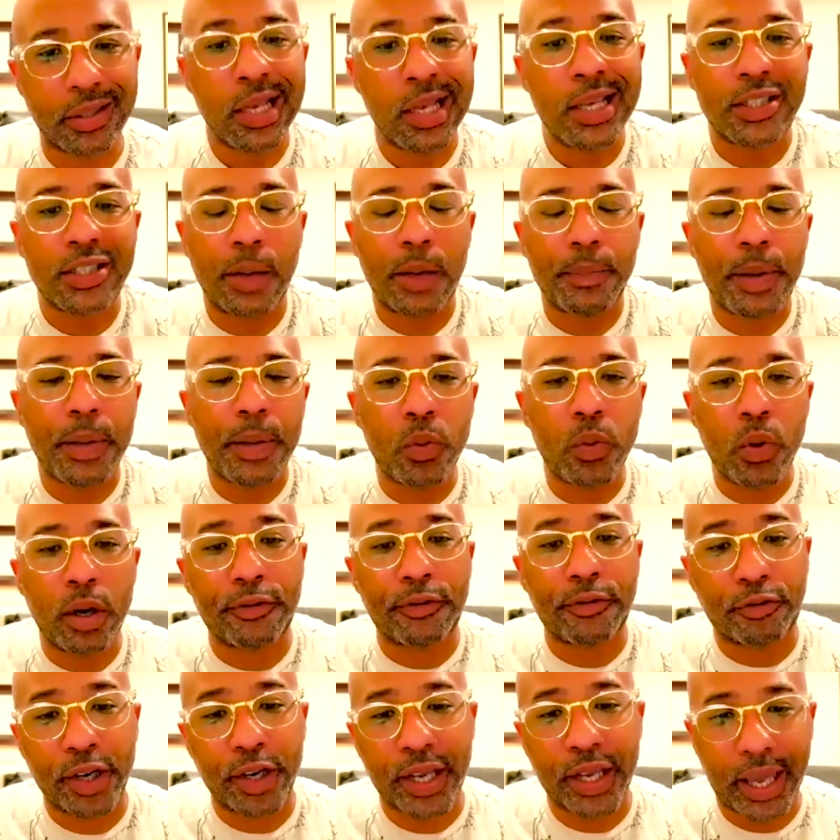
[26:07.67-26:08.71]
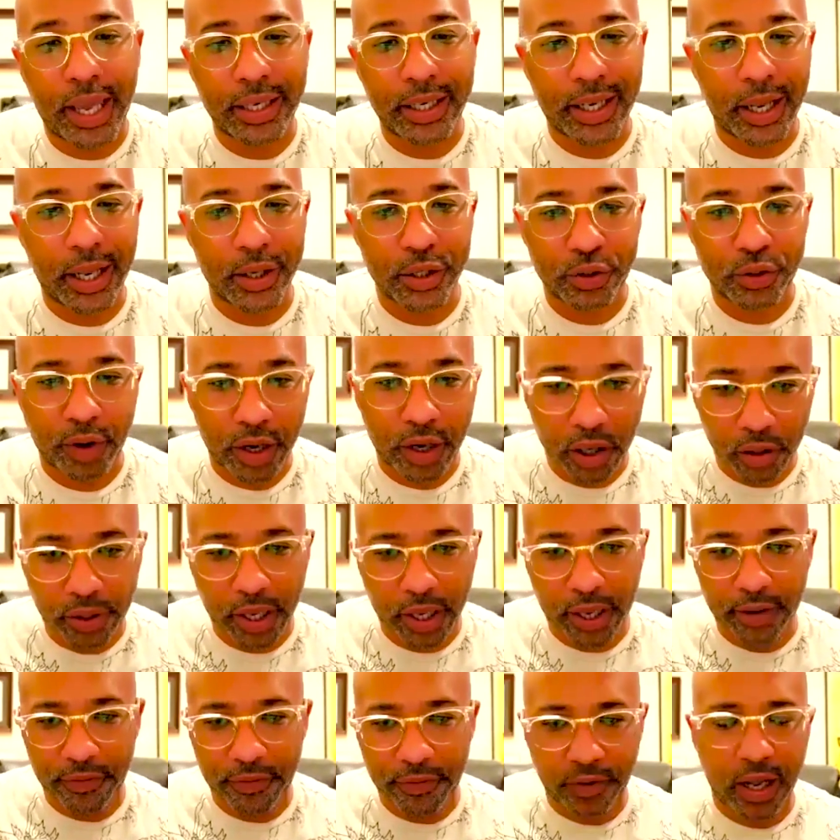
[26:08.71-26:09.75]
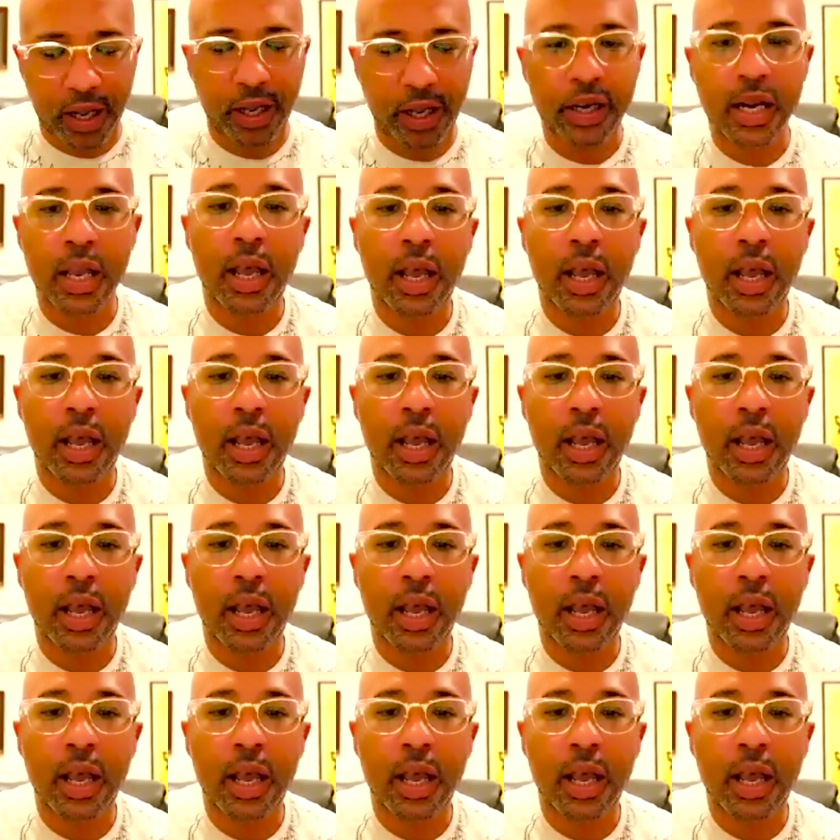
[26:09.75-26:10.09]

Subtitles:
some people want free handouts, right? Okay, fine.